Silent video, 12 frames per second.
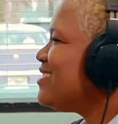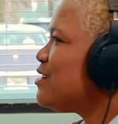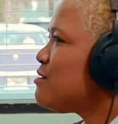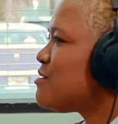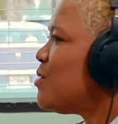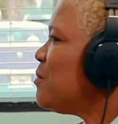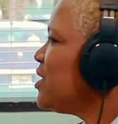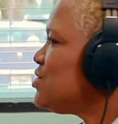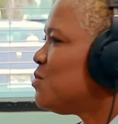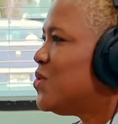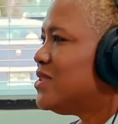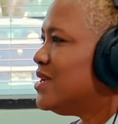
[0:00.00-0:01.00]
There's so much
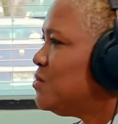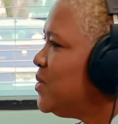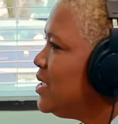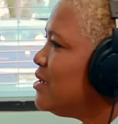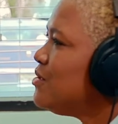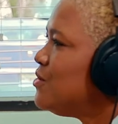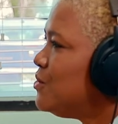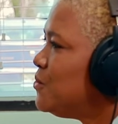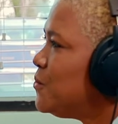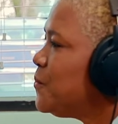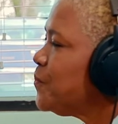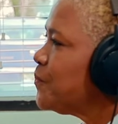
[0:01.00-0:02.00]
more that we could do.